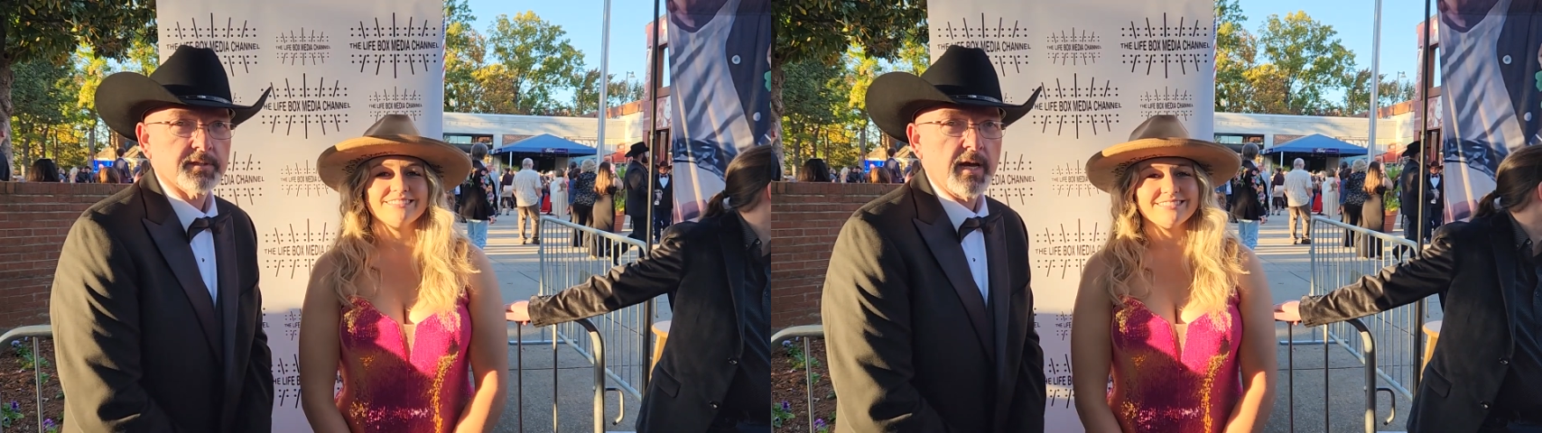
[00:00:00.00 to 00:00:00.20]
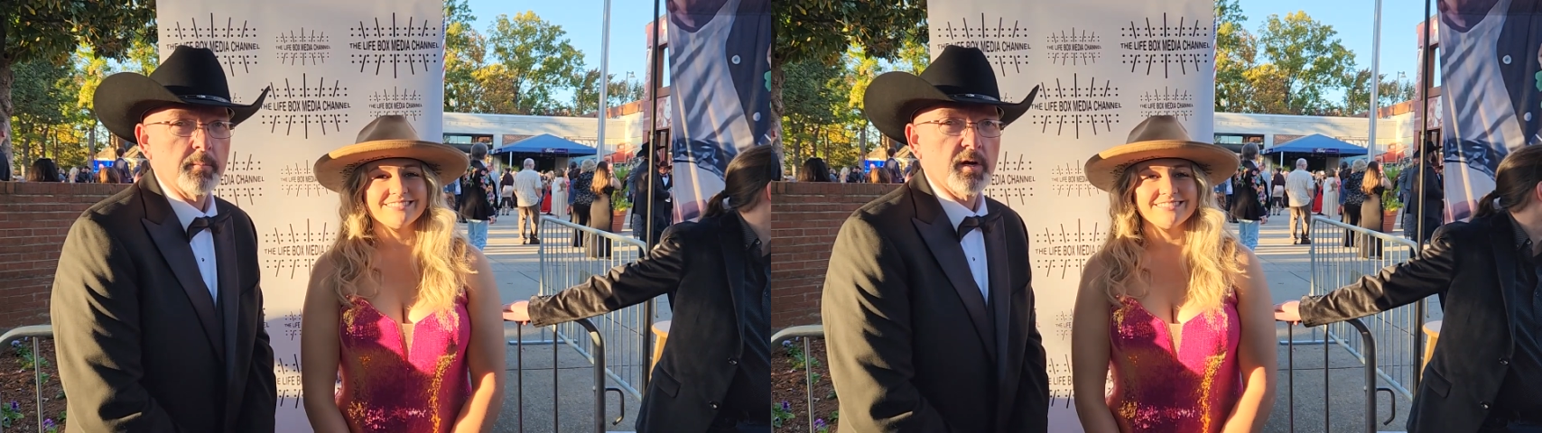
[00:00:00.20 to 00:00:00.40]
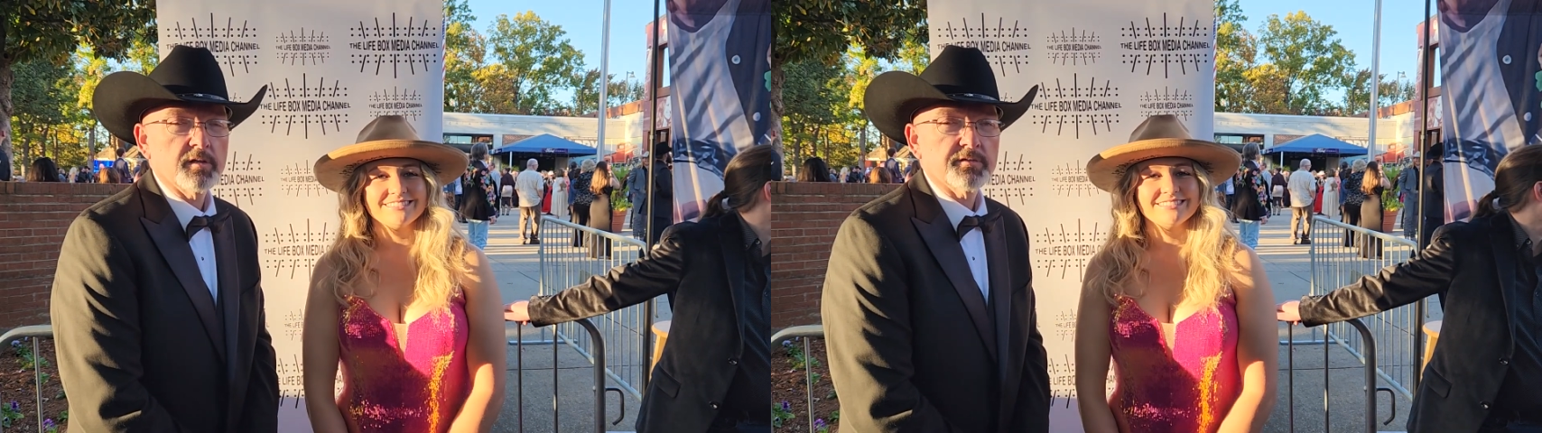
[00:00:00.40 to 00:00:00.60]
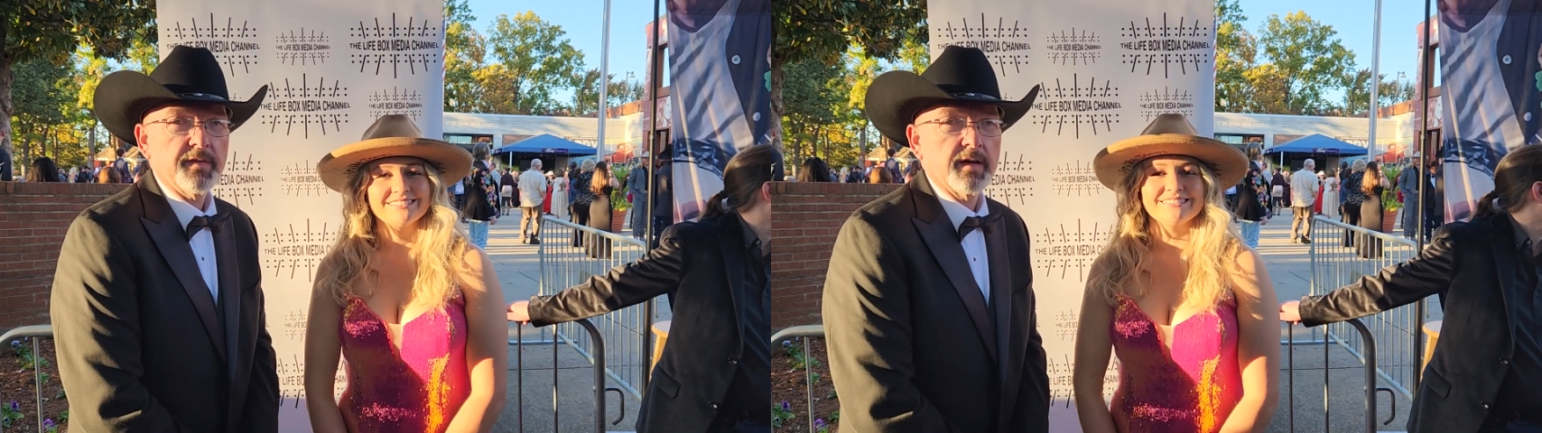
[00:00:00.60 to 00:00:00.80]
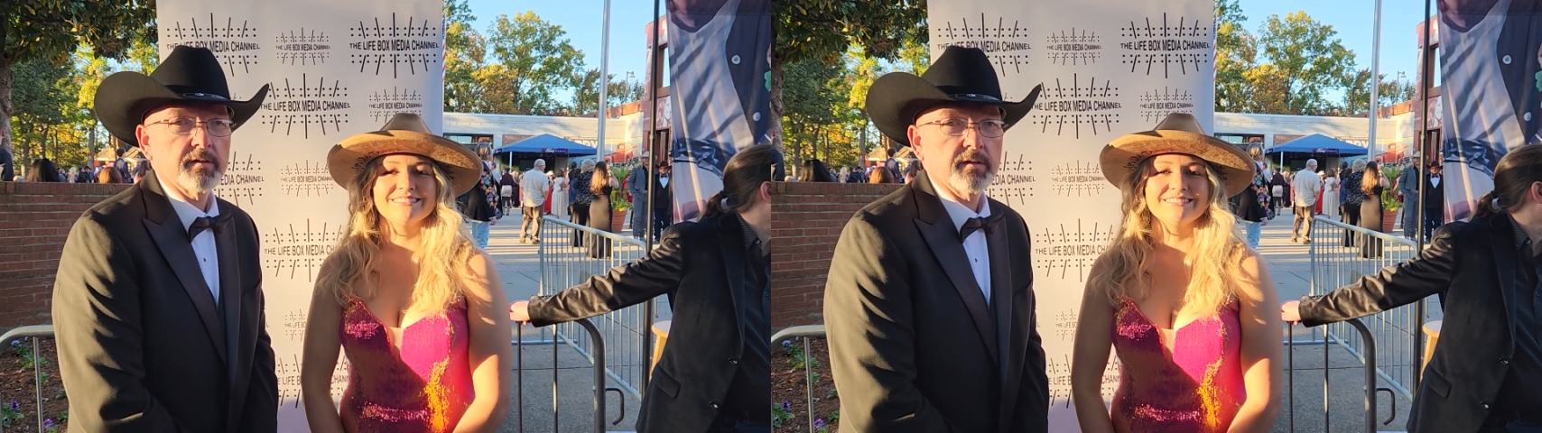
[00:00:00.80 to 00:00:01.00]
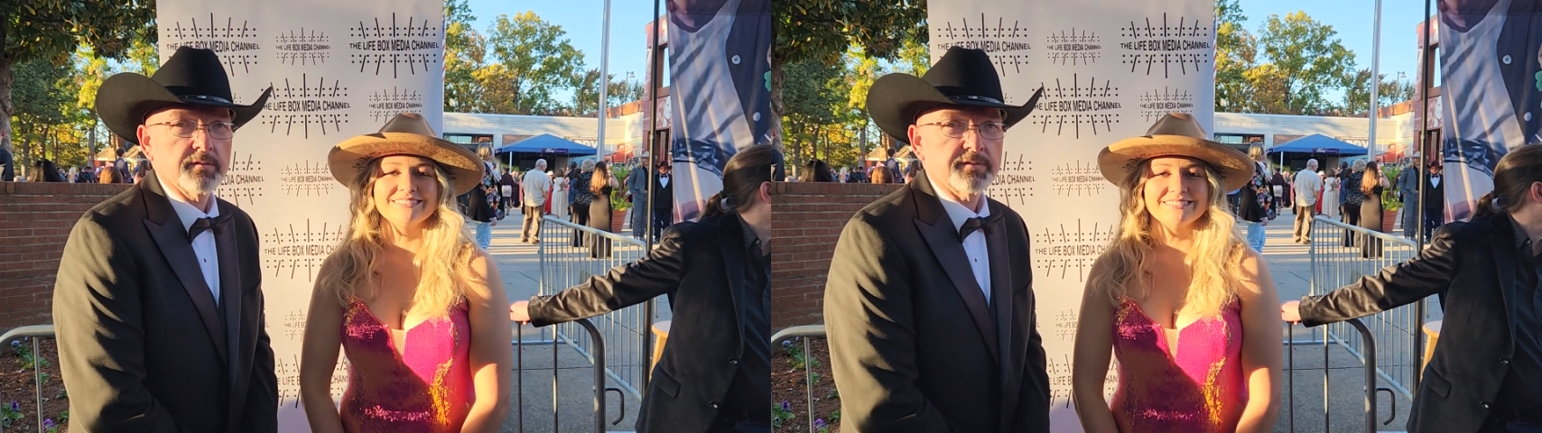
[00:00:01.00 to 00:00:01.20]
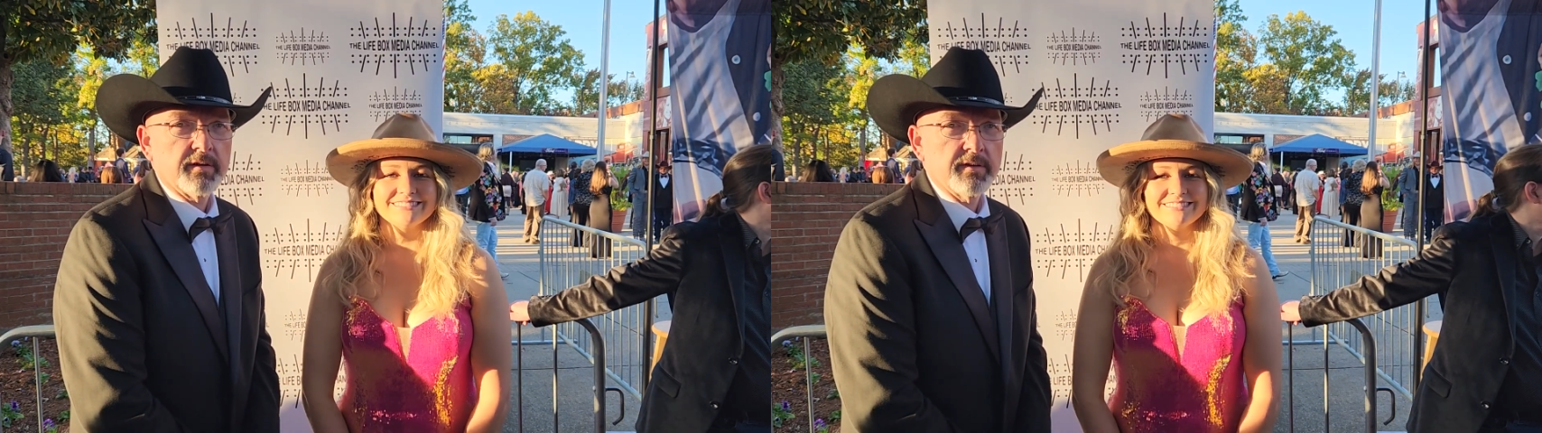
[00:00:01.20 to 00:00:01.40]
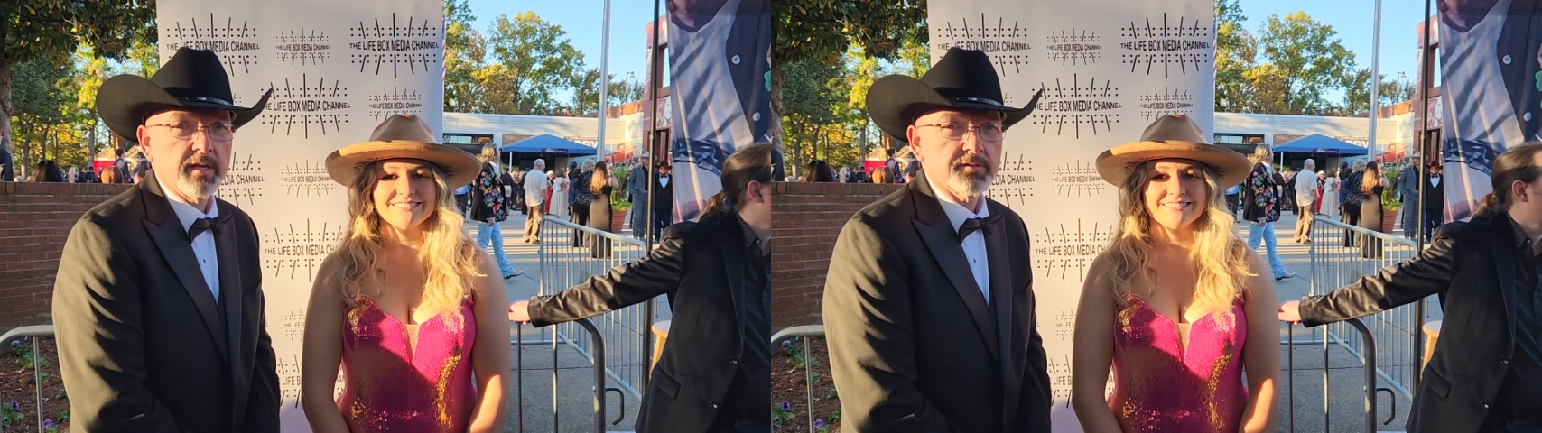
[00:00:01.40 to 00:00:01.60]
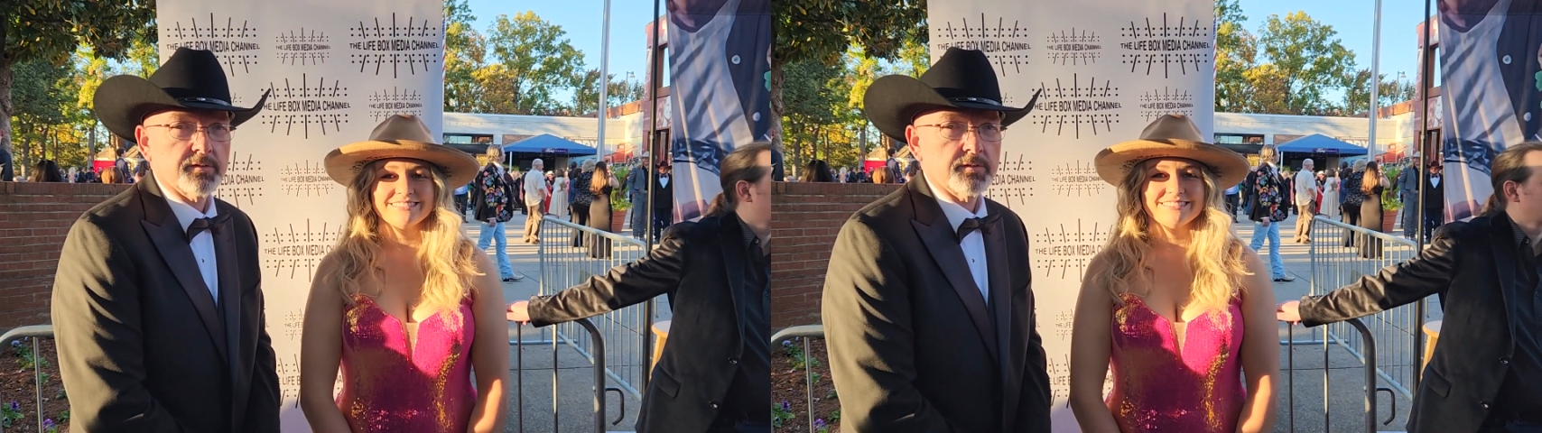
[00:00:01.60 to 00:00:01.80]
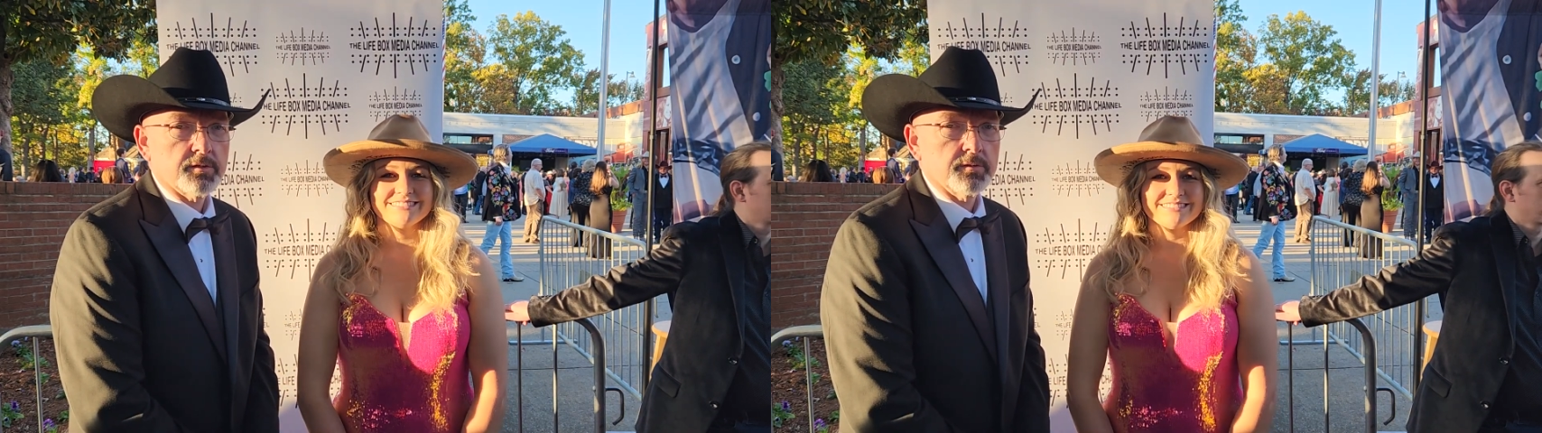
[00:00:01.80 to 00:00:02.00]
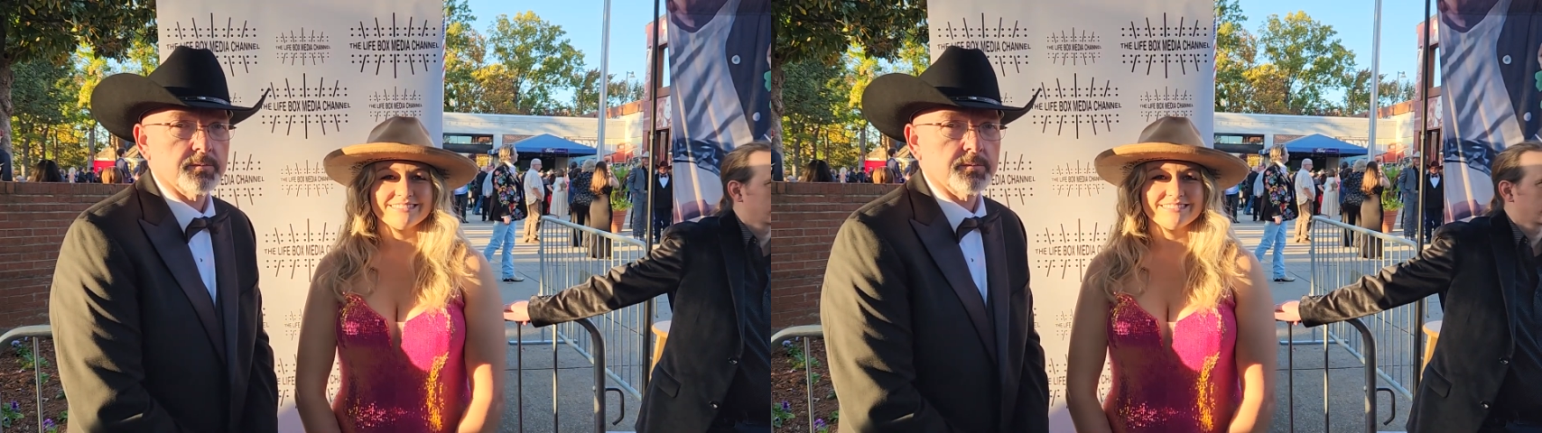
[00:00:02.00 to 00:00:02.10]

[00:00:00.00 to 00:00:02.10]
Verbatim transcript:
Speaker 1: Scott Burns, founder of Seven Days for the